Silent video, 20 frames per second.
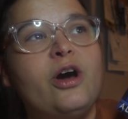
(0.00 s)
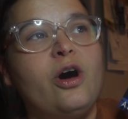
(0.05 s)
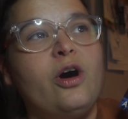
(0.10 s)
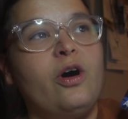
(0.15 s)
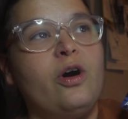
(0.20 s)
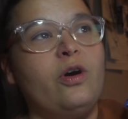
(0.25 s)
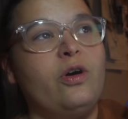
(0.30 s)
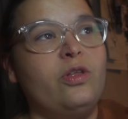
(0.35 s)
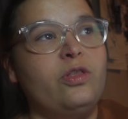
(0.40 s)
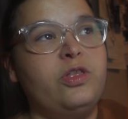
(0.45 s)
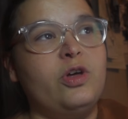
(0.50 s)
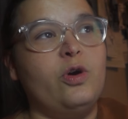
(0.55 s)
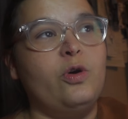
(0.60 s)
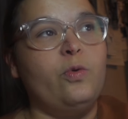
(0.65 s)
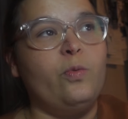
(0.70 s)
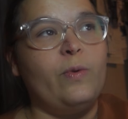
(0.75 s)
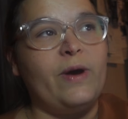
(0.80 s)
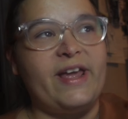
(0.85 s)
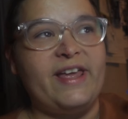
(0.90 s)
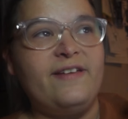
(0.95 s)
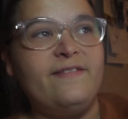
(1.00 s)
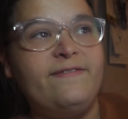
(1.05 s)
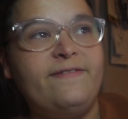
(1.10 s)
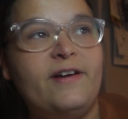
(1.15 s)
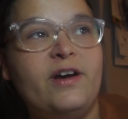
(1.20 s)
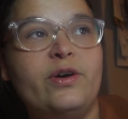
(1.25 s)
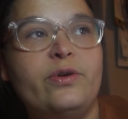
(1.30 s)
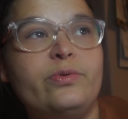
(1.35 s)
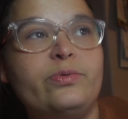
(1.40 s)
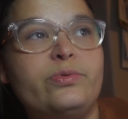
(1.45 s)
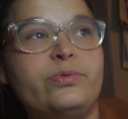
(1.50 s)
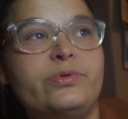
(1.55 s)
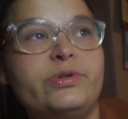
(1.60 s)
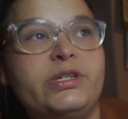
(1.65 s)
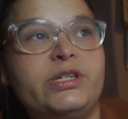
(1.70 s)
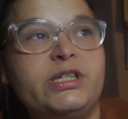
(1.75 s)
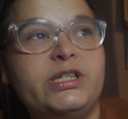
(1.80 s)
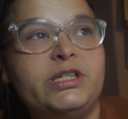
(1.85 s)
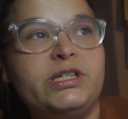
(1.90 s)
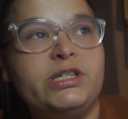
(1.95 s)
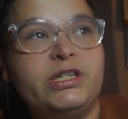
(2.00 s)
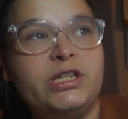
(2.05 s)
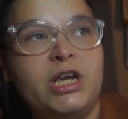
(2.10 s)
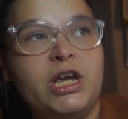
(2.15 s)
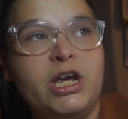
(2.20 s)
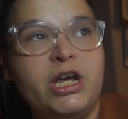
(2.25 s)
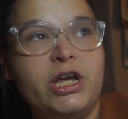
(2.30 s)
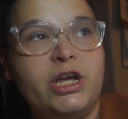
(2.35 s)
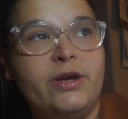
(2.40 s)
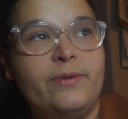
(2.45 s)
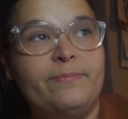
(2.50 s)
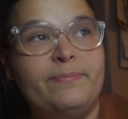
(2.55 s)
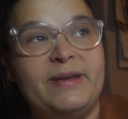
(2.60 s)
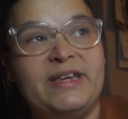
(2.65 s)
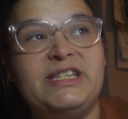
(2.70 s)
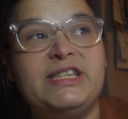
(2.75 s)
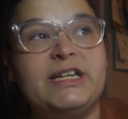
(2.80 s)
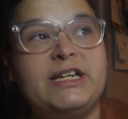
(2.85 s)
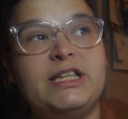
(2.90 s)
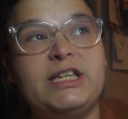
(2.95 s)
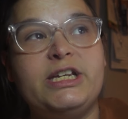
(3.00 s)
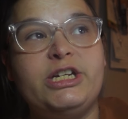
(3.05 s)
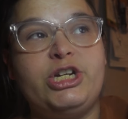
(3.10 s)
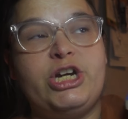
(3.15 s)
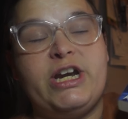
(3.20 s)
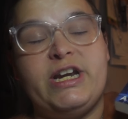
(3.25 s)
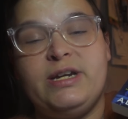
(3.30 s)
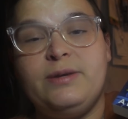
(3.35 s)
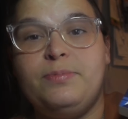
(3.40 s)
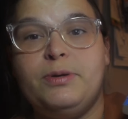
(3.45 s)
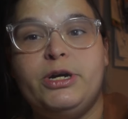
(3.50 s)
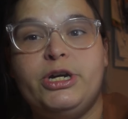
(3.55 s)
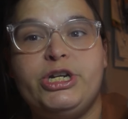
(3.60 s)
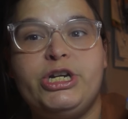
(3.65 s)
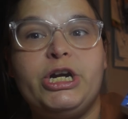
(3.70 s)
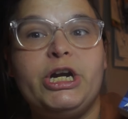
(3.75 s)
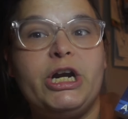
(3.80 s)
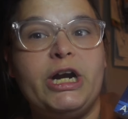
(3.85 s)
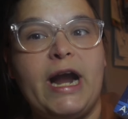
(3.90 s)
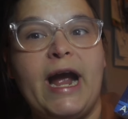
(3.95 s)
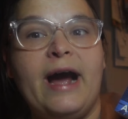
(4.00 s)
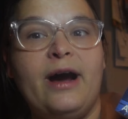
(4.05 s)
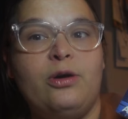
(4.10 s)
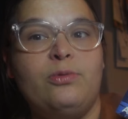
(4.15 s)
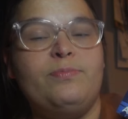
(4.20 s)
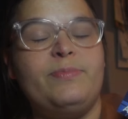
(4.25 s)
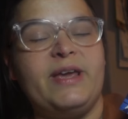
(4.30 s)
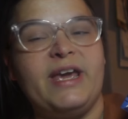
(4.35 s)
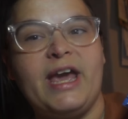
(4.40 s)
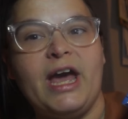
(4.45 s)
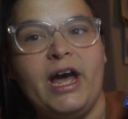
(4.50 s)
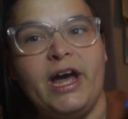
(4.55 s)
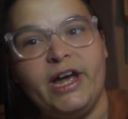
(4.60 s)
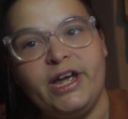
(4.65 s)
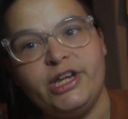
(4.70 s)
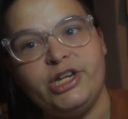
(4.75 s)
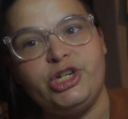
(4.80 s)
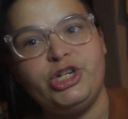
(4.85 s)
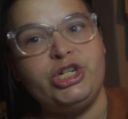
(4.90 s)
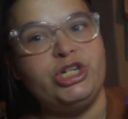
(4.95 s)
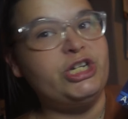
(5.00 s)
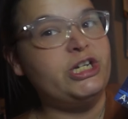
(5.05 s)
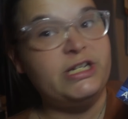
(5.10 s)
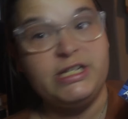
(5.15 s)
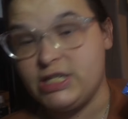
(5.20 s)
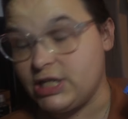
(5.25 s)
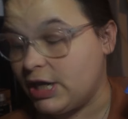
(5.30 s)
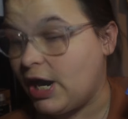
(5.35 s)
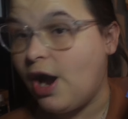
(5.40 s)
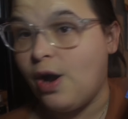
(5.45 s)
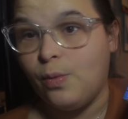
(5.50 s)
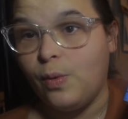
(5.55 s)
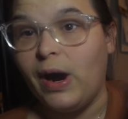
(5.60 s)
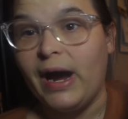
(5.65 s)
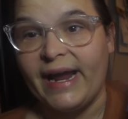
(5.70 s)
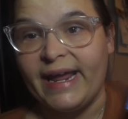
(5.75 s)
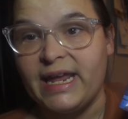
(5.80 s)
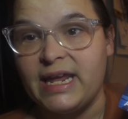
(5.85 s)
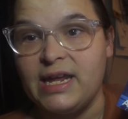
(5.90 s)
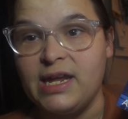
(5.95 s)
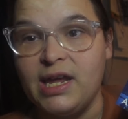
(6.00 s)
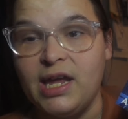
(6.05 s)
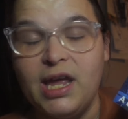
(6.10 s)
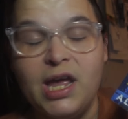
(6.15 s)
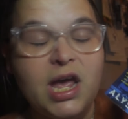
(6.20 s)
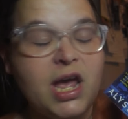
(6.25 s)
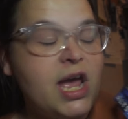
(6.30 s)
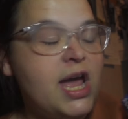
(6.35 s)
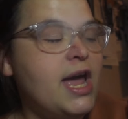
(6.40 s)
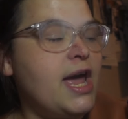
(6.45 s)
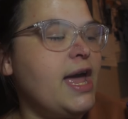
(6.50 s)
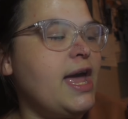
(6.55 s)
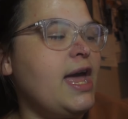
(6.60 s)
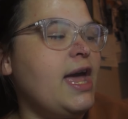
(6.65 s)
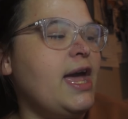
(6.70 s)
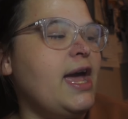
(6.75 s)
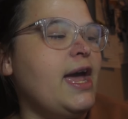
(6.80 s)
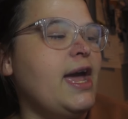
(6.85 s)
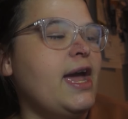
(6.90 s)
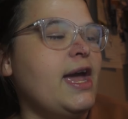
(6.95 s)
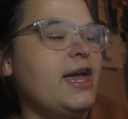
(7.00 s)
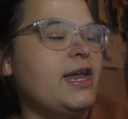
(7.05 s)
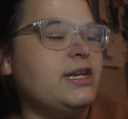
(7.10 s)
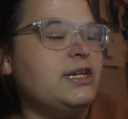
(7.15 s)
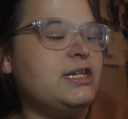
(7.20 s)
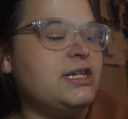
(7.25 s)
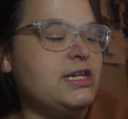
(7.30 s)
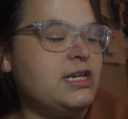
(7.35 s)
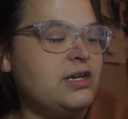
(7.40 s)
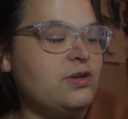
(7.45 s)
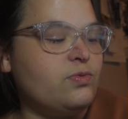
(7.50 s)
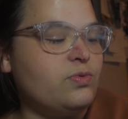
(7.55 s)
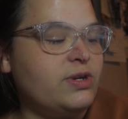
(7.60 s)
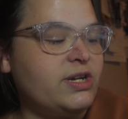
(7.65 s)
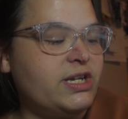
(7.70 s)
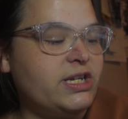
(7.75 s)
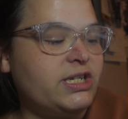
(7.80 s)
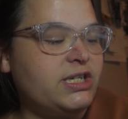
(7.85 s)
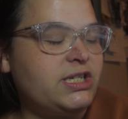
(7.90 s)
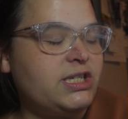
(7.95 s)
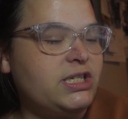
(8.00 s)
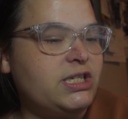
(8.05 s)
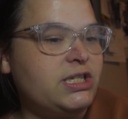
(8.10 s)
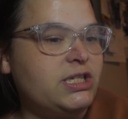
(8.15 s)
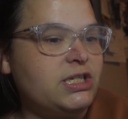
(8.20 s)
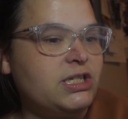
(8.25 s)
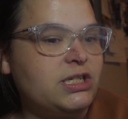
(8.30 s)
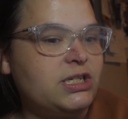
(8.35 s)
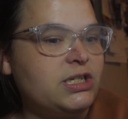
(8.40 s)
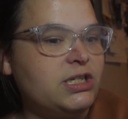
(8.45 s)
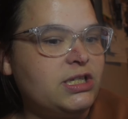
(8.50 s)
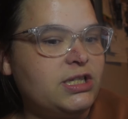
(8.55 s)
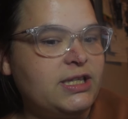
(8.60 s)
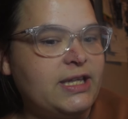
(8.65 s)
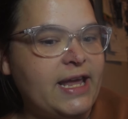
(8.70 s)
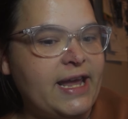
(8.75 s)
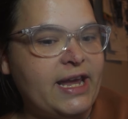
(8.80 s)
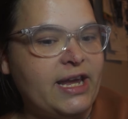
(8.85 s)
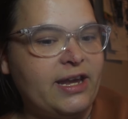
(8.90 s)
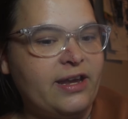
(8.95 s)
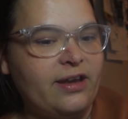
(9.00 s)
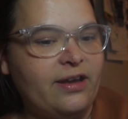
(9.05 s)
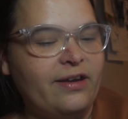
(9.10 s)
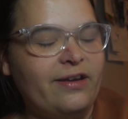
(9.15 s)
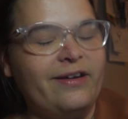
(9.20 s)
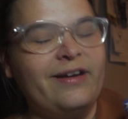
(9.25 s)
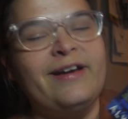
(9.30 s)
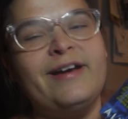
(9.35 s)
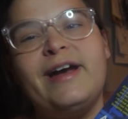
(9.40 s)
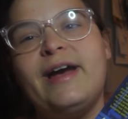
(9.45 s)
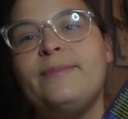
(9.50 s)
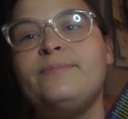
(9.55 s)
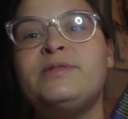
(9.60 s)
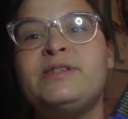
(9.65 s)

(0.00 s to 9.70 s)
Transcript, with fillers: all the white folks basically trying to push her out because she's not white. And it was like, I'm